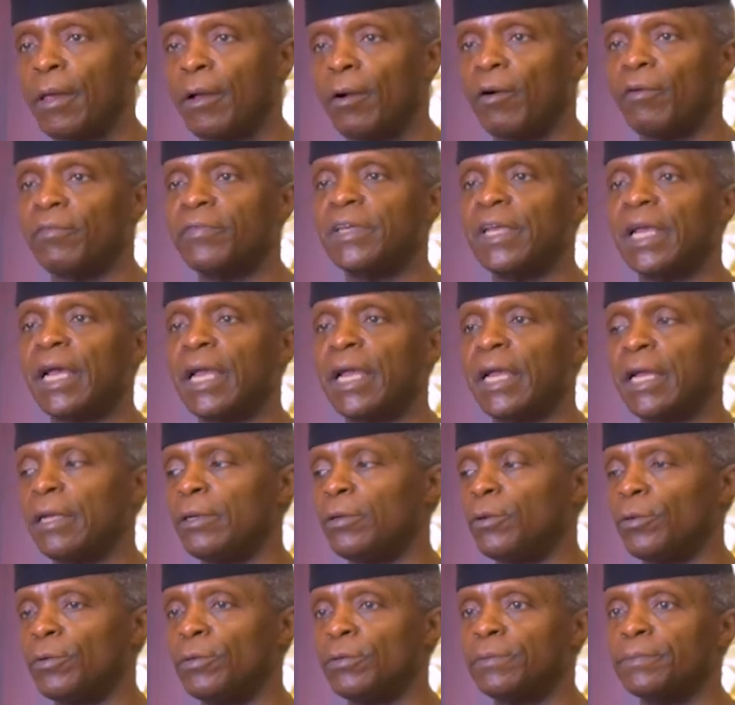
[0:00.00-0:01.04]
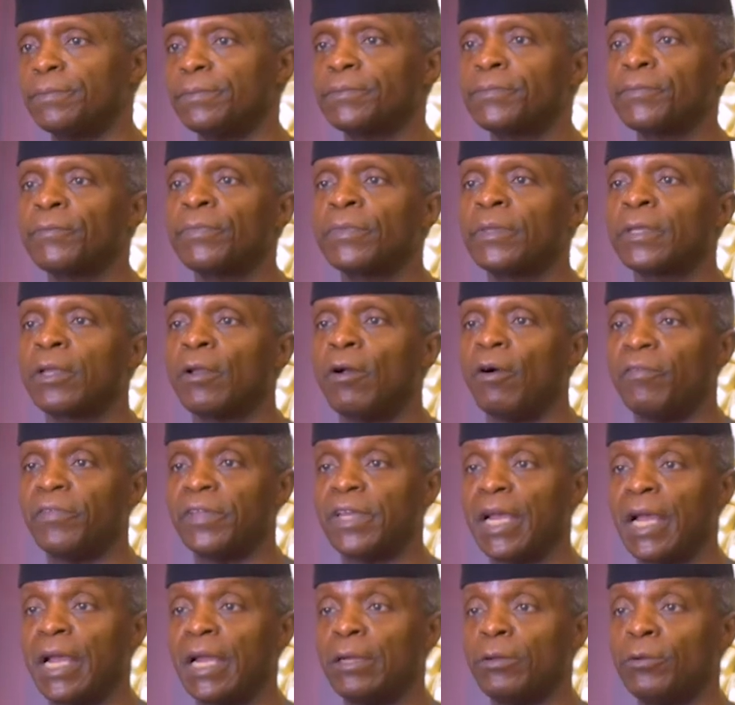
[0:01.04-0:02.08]
of the ILO, of
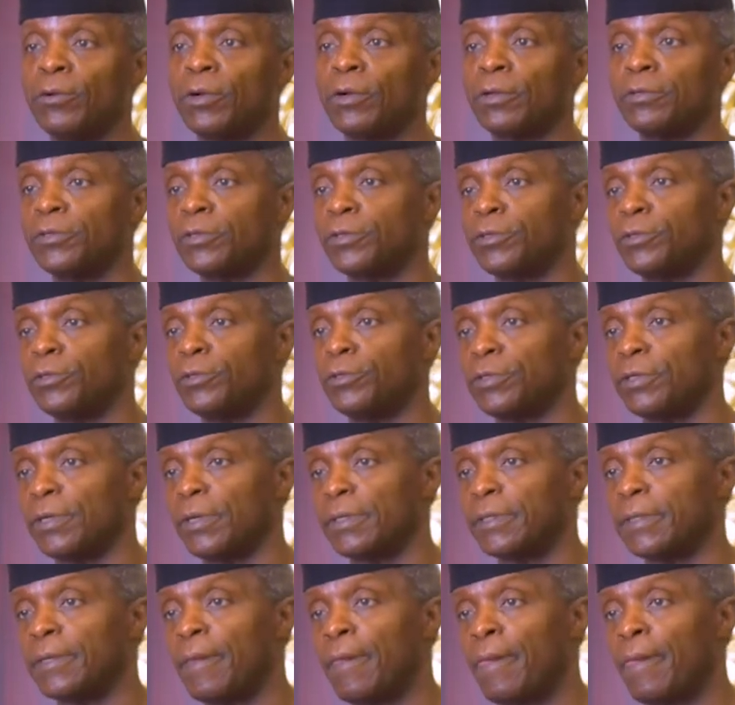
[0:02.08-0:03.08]
the ILO Constitution,